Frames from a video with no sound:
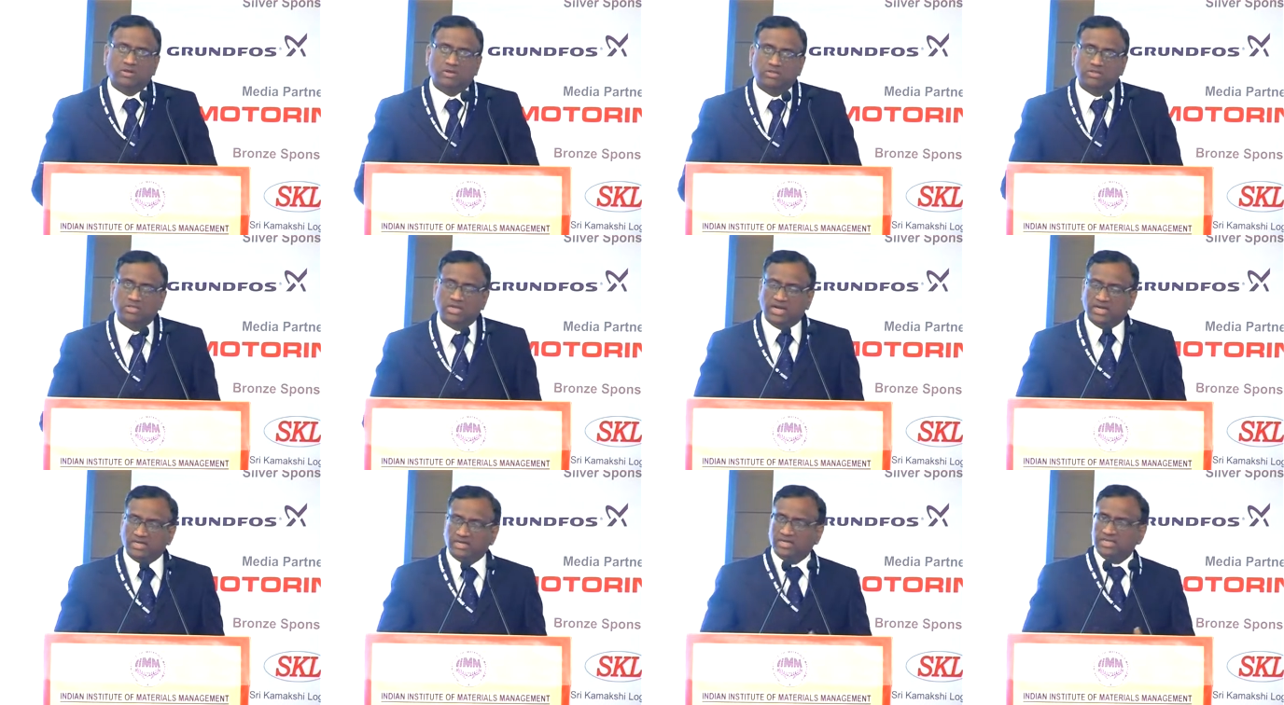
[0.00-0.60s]
the
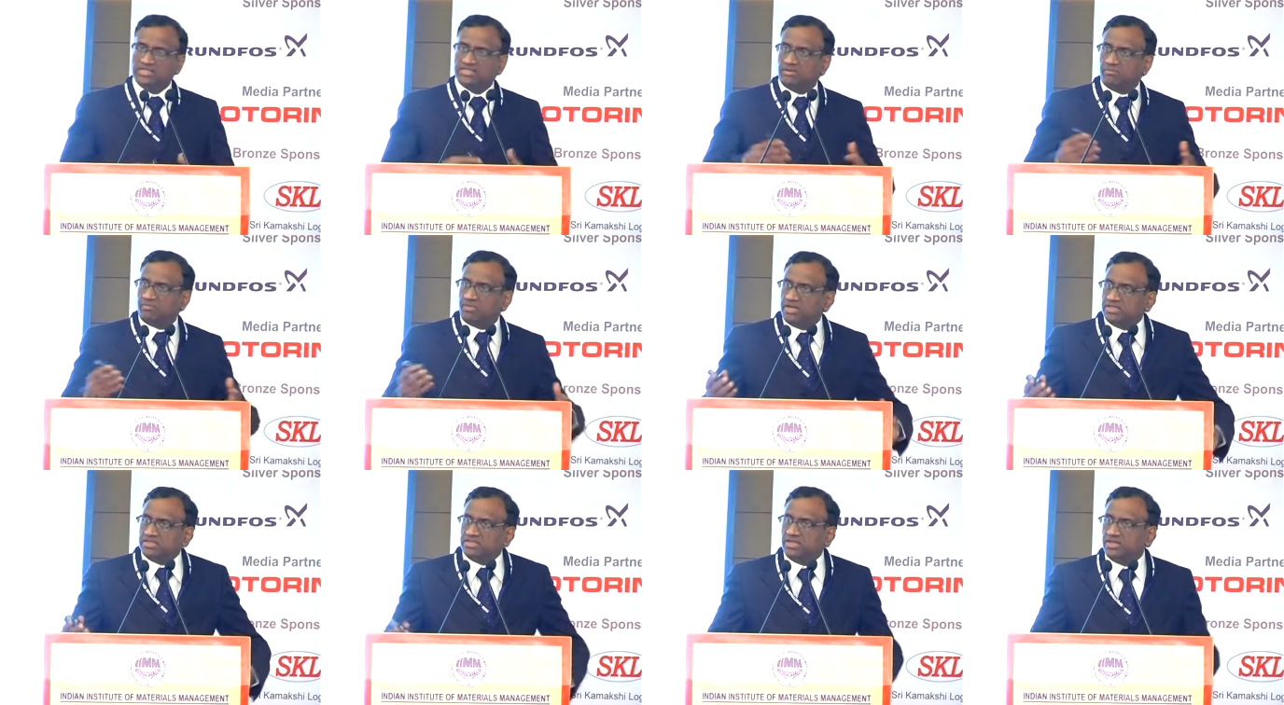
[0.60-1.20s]
entire
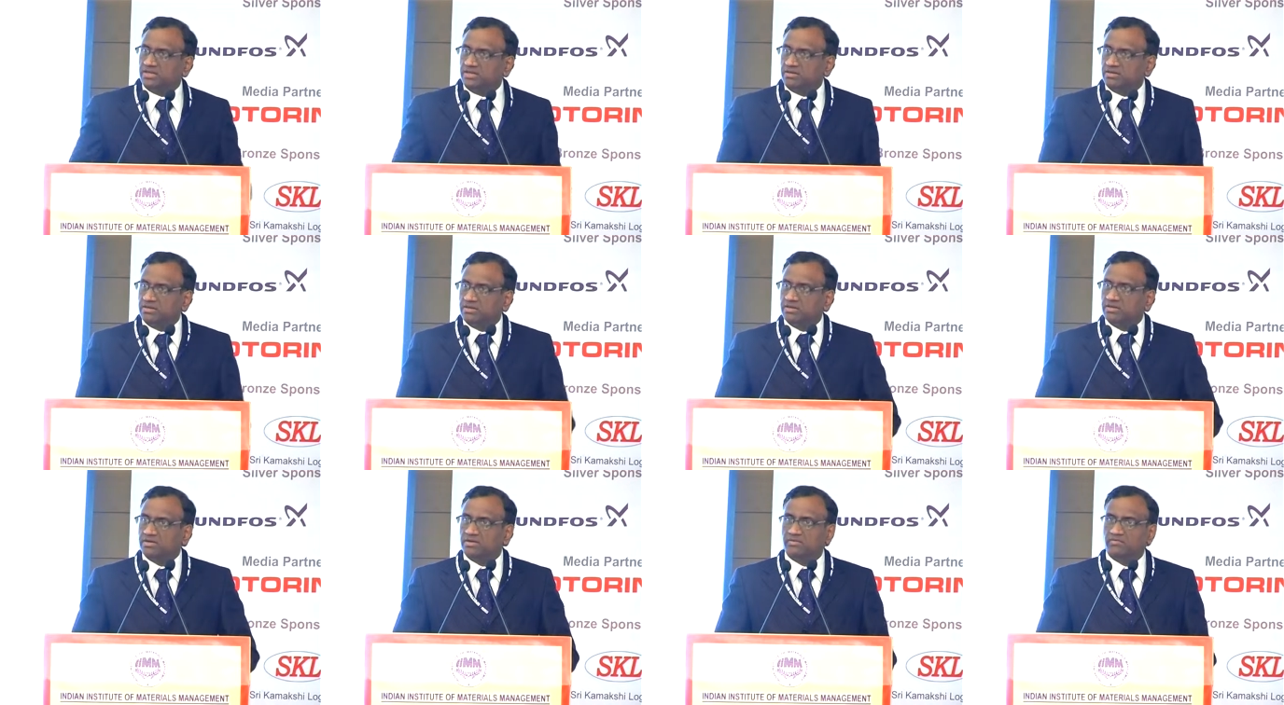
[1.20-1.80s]
supply chain,
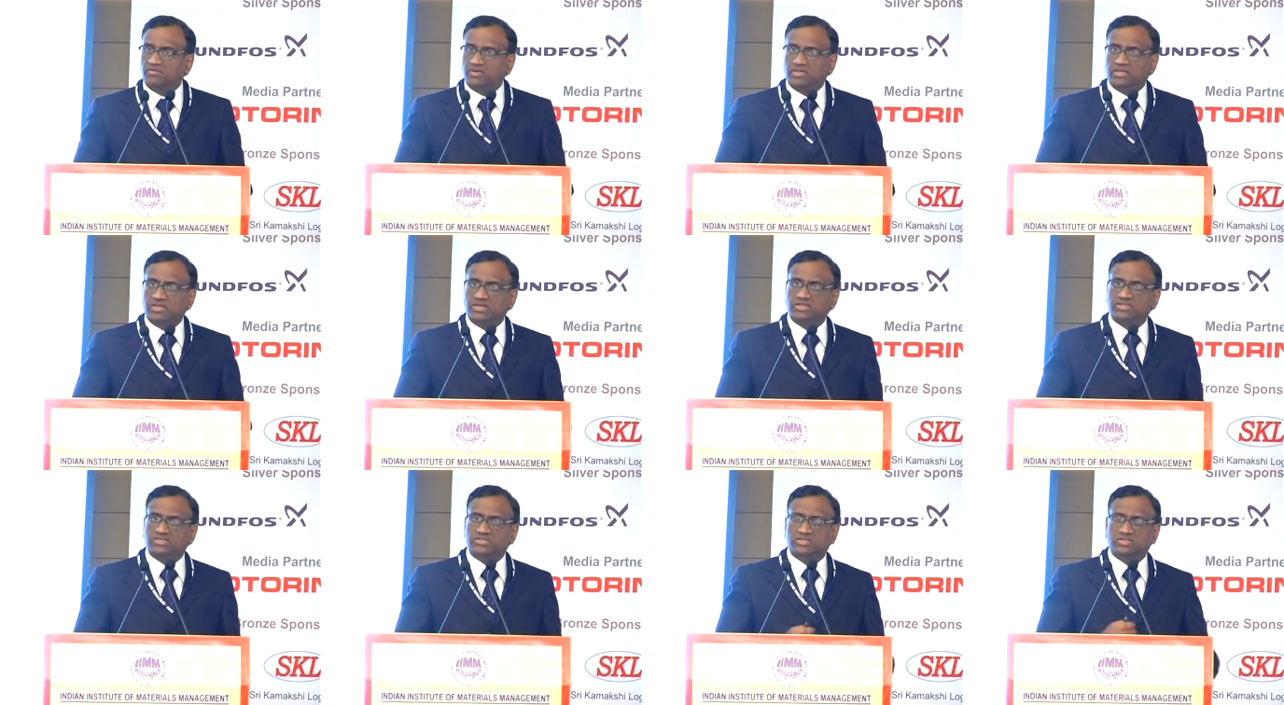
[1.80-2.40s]
uh, whether
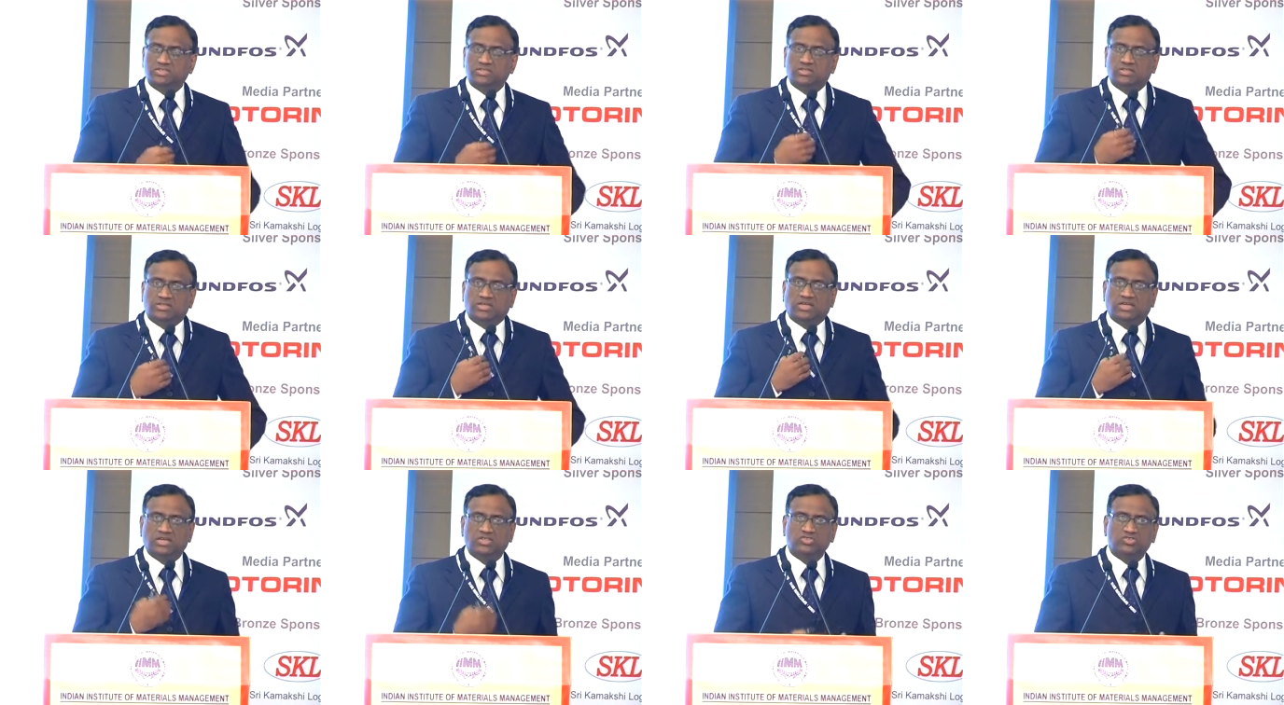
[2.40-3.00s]
it is in
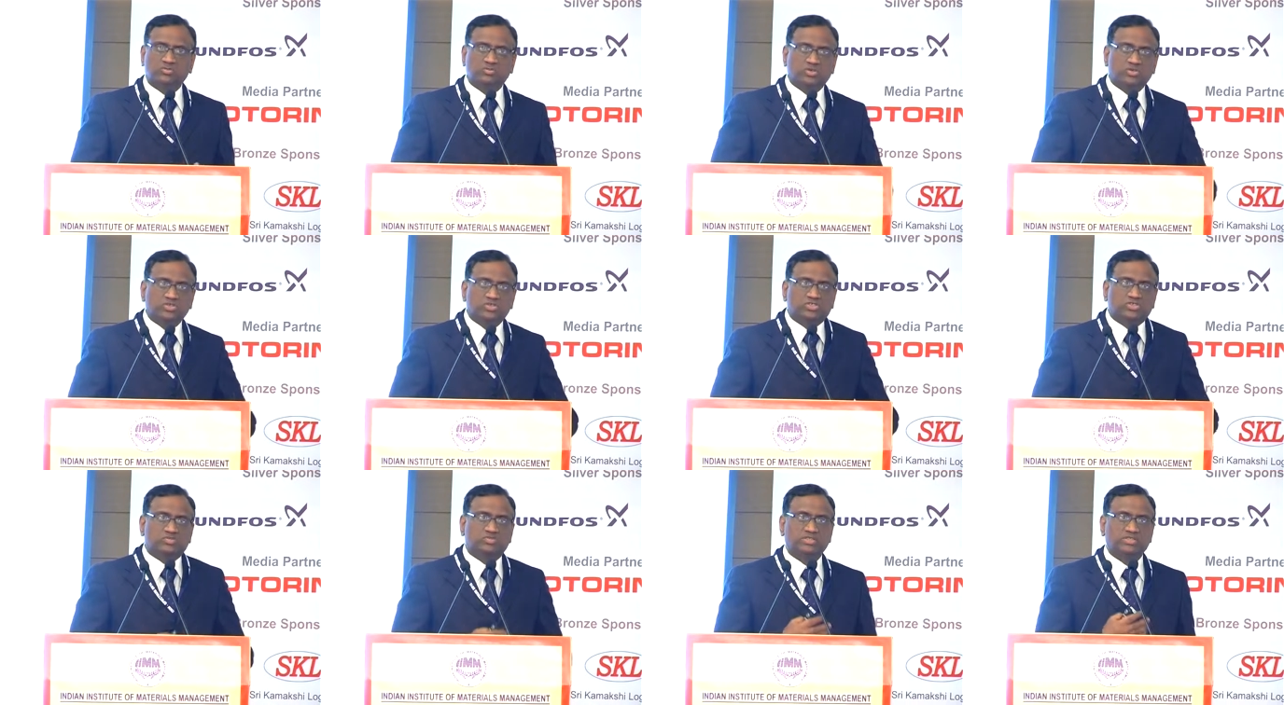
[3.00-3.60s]
the consumer
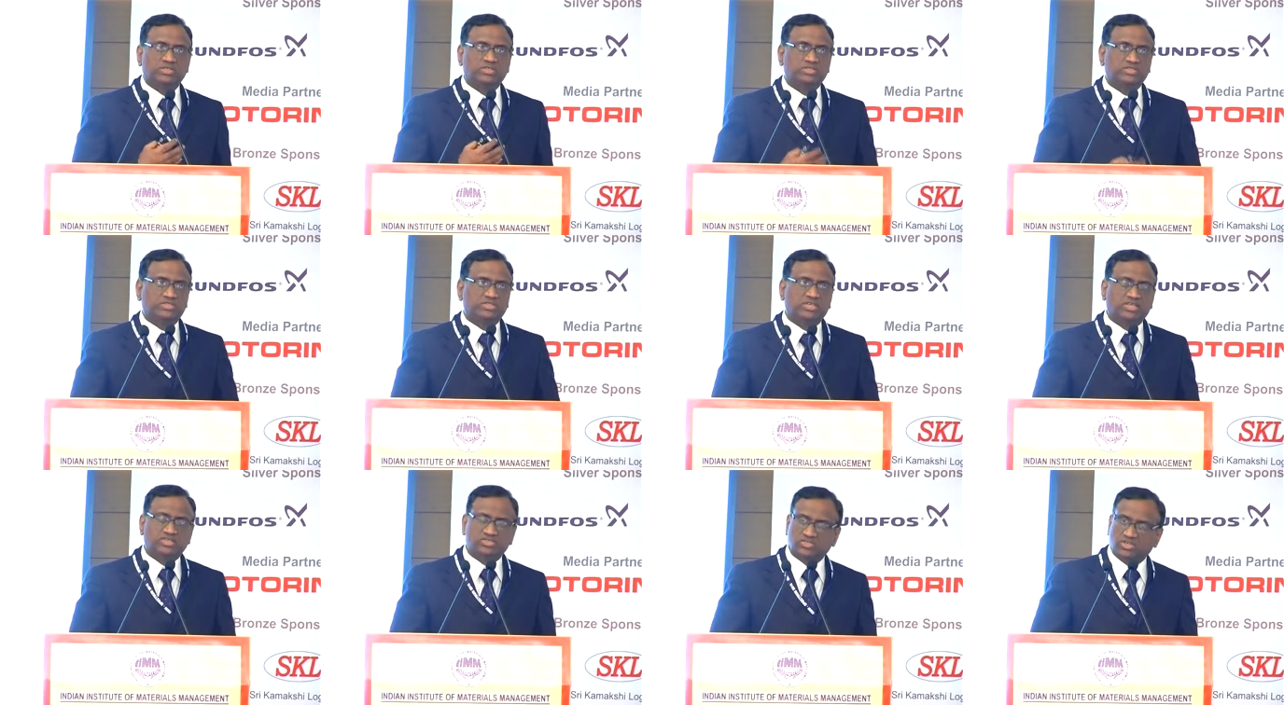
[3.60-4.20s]
goods, whether it's in
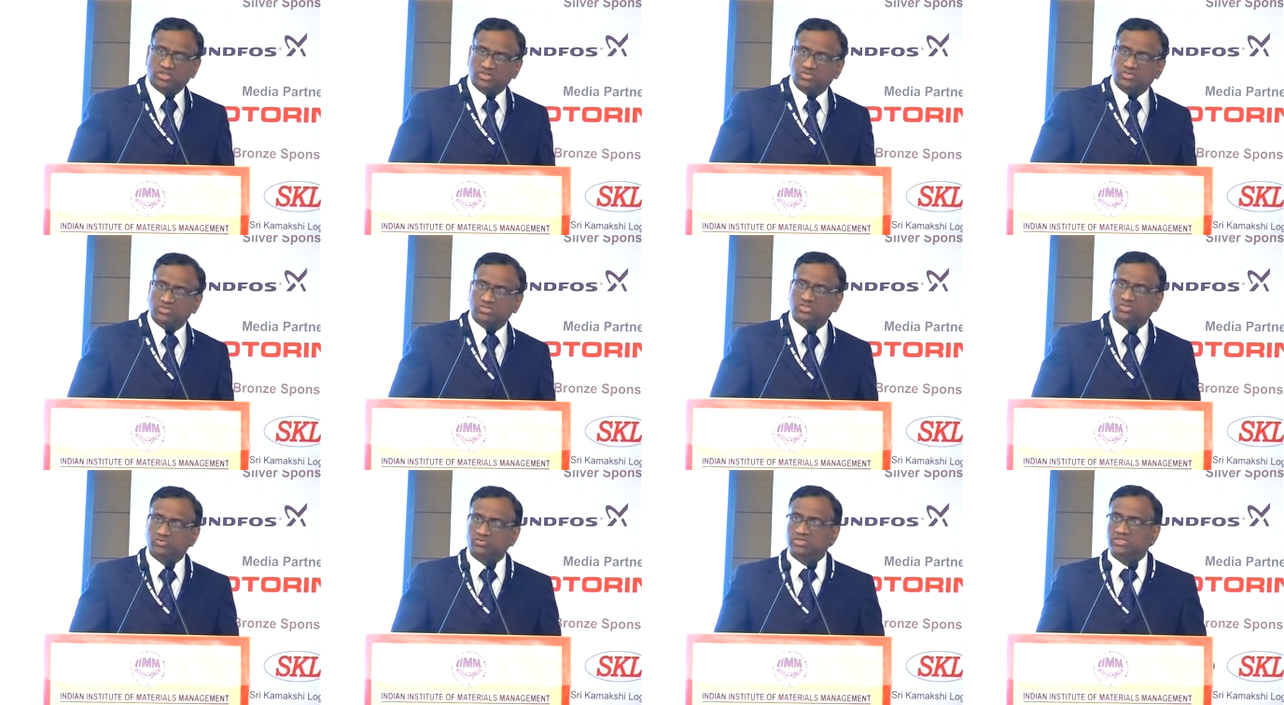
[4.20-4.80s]
industrial
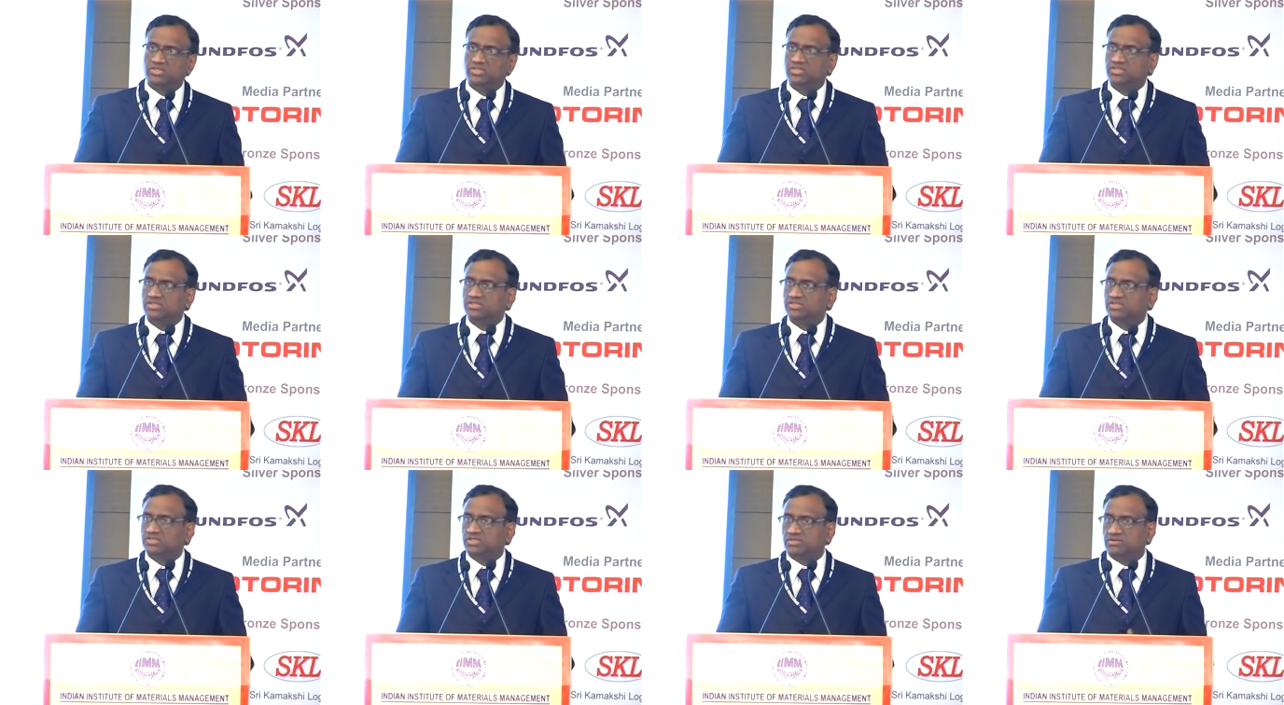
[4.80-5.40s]
goods, whether it
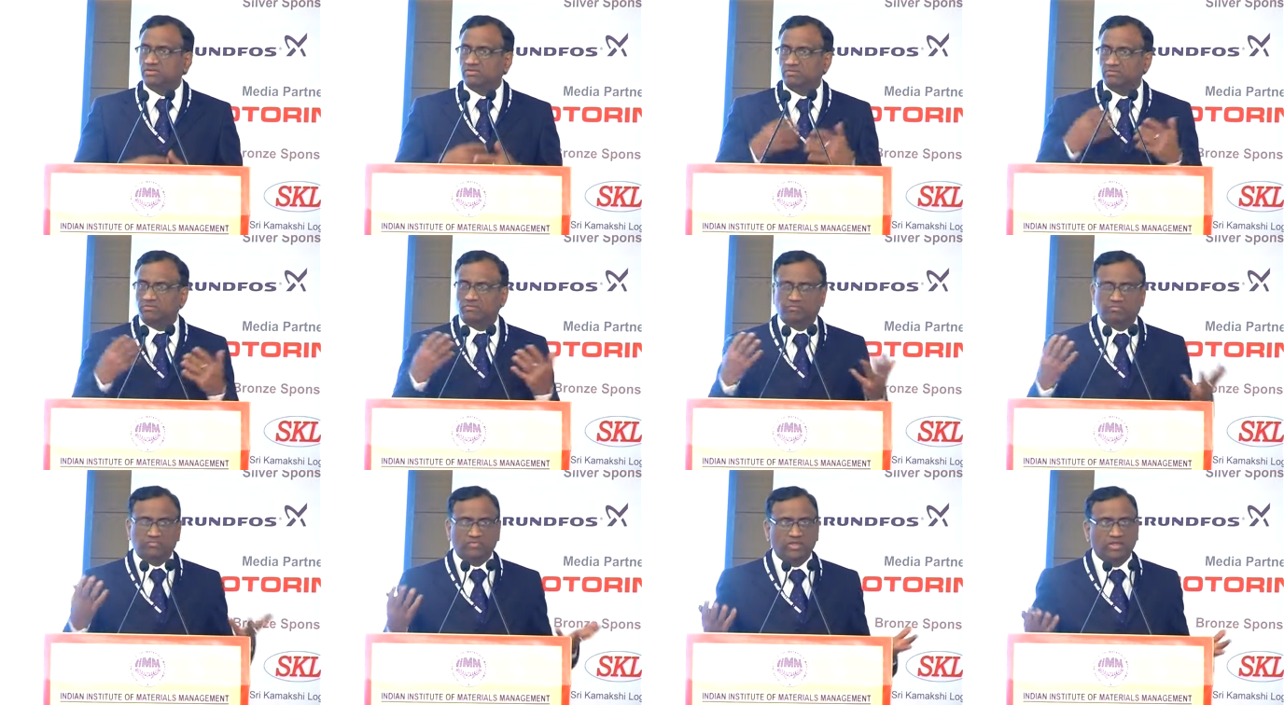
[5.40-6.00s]
is in